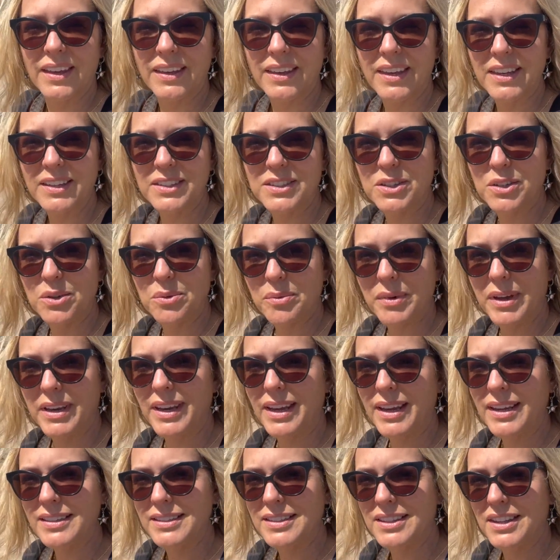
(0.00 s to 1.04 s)
Okay, so my
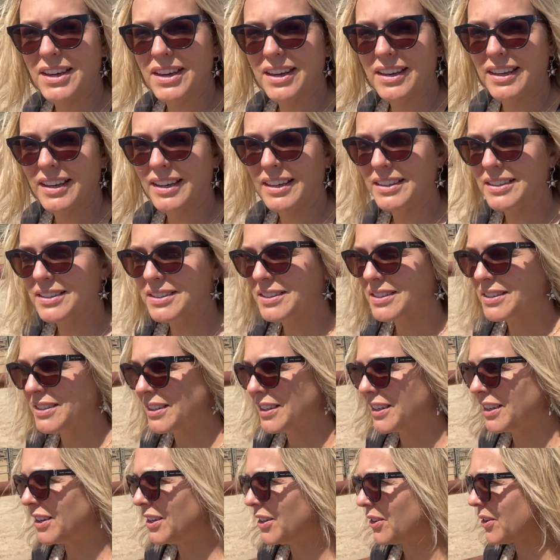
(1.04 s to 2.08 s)
next thought is,
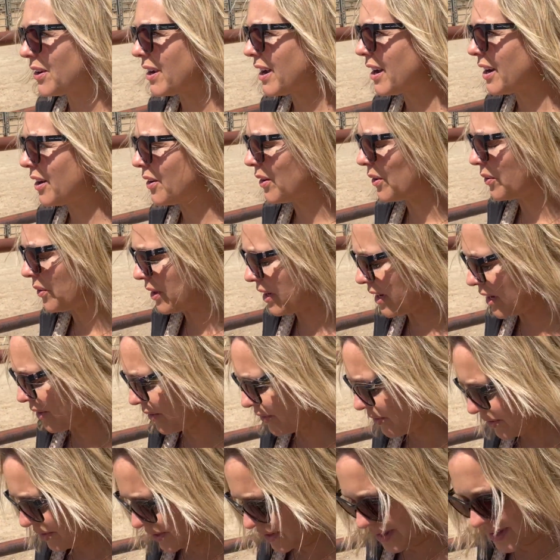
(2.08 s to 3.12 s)
you know how I went
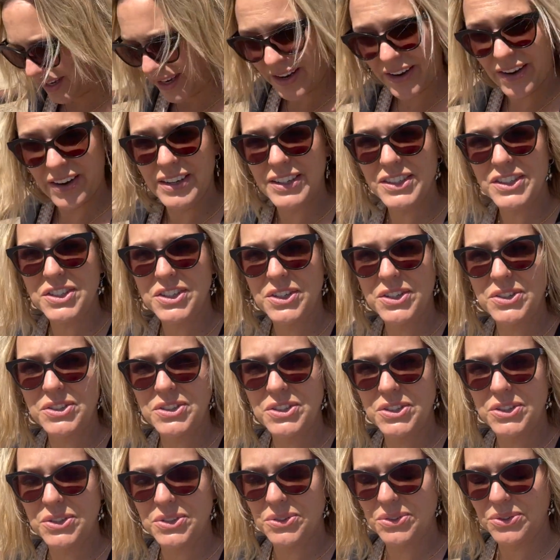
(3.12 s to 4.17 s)
out there and showed
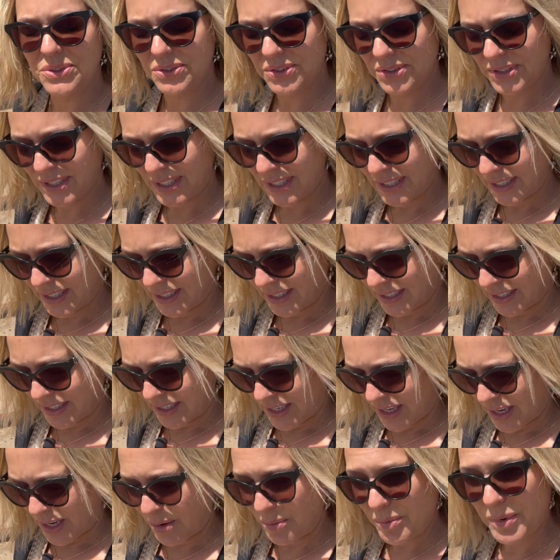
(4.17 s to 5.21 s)
you
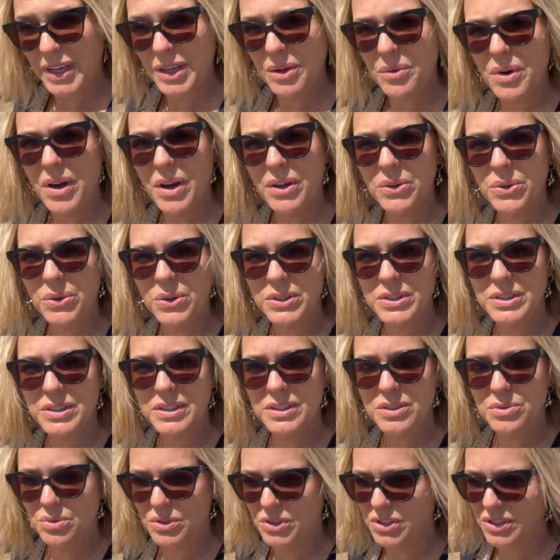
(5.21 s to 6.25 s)
how many wild
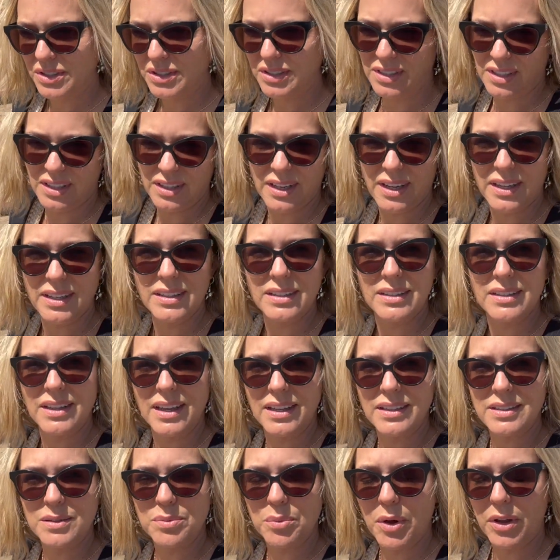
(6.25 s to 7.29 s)
horses were just in that
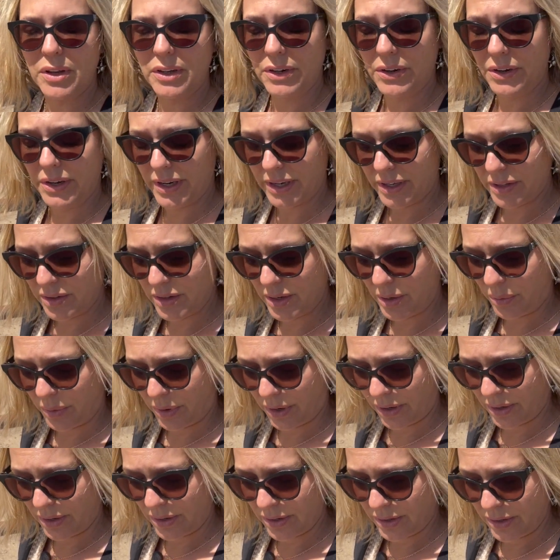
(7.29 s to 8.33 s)
small area. There
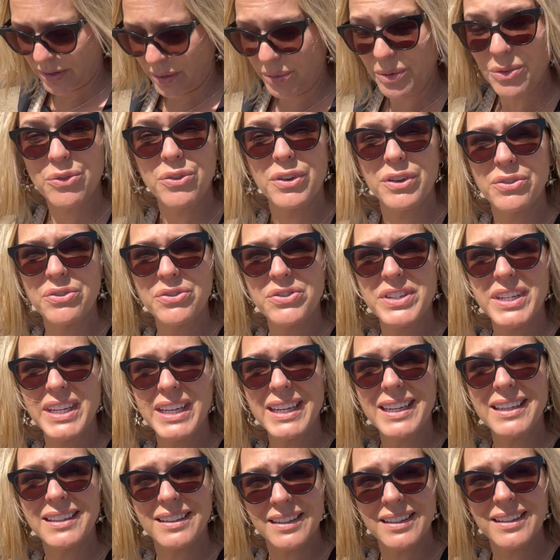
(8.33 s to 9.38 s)
were
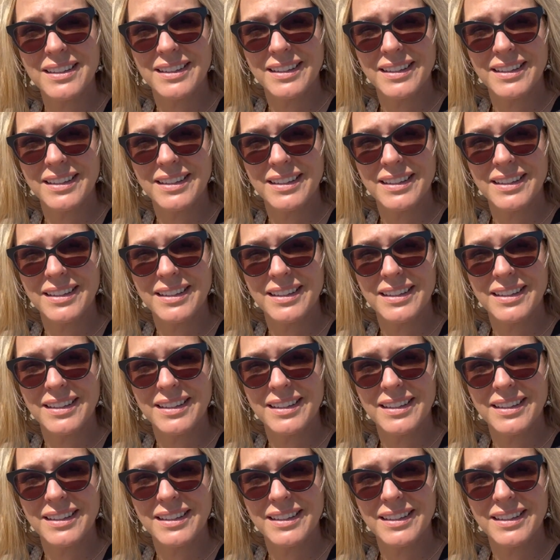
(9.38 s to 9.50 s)
15.